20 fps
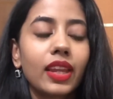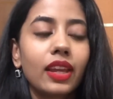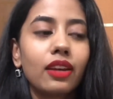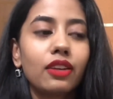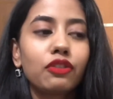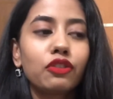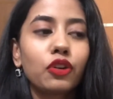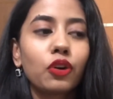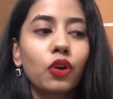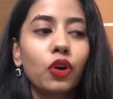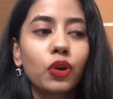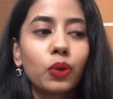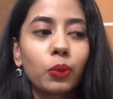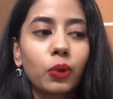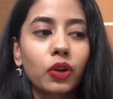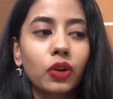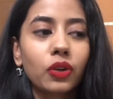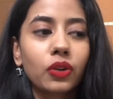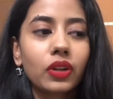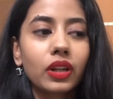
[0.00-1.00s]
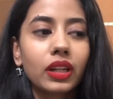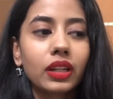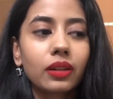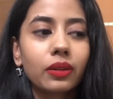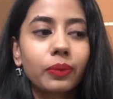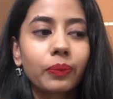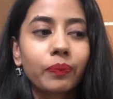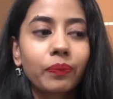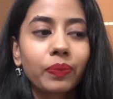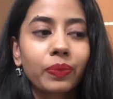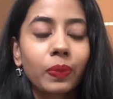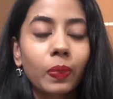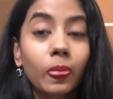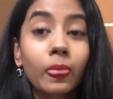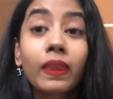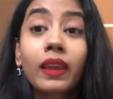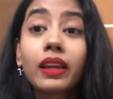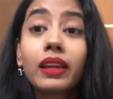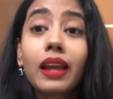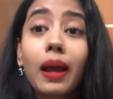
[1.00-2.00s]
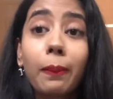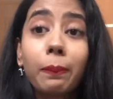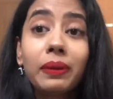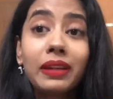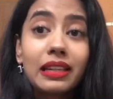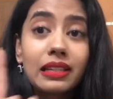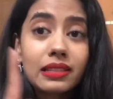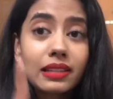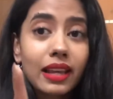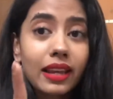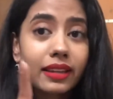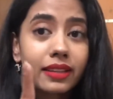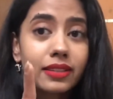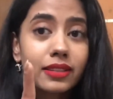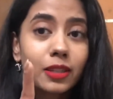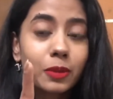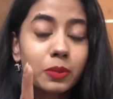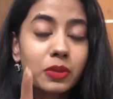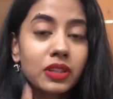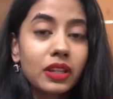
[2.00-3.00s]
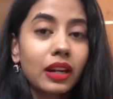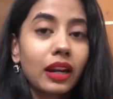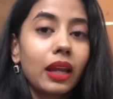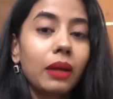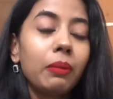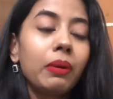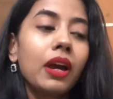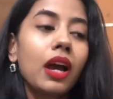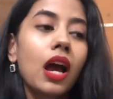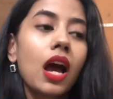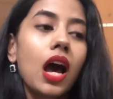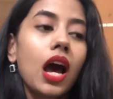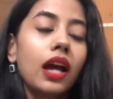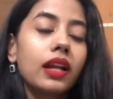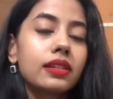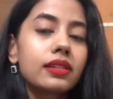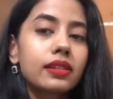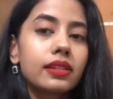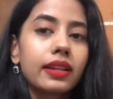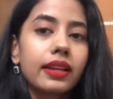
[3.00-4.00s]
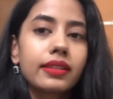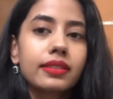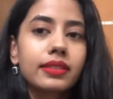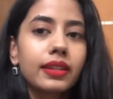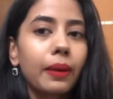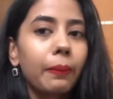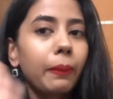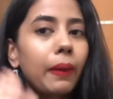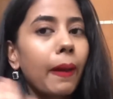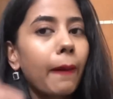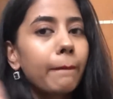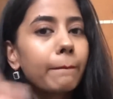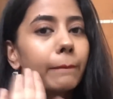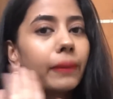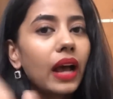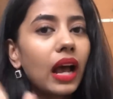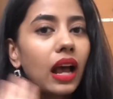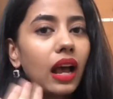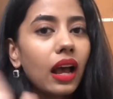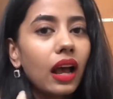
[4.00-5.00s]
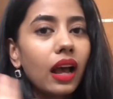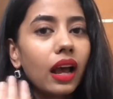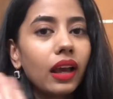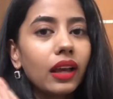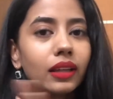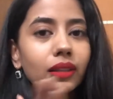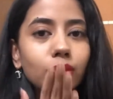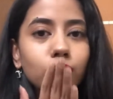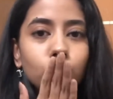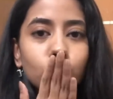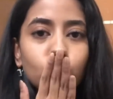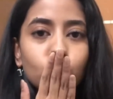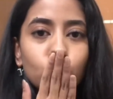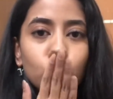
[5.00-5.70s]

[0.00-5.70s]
I forgot what to tell yeah please like and subscribe until next time bye